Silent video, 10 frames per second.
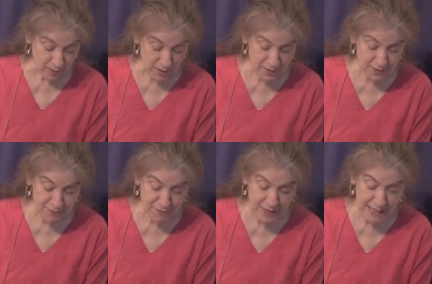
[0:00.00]
The
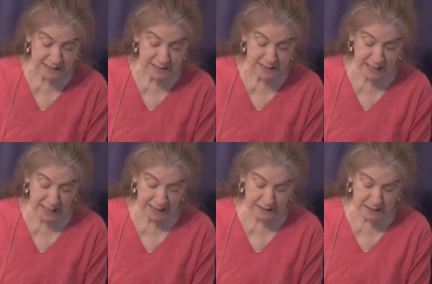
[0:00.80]
fact
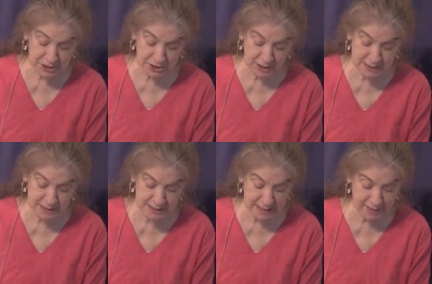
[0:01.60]
that
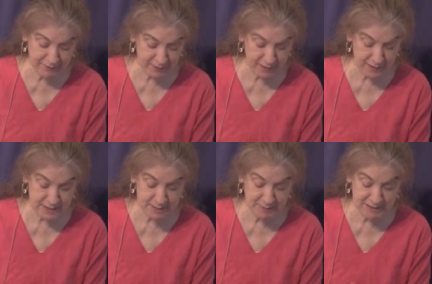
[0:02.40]
Shantideva
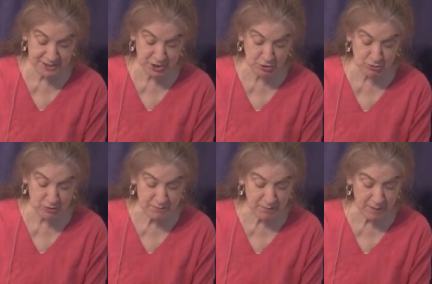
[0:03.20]
spends a
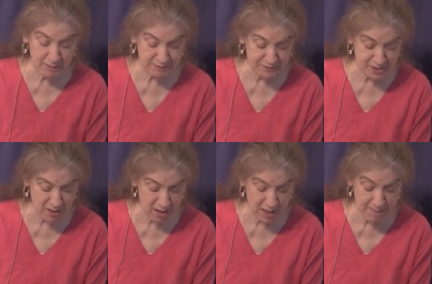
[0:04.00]
good amount of
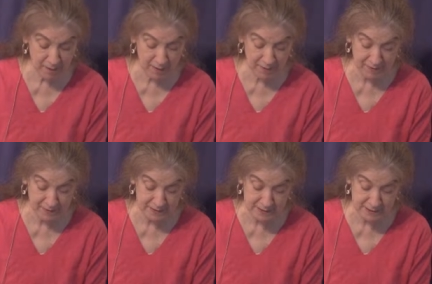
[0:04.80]
time on
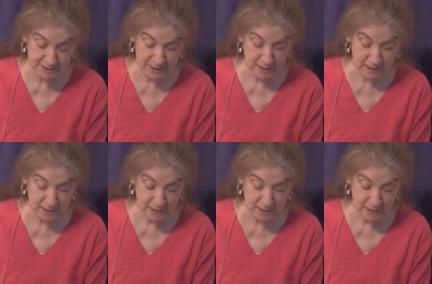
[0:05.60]
this,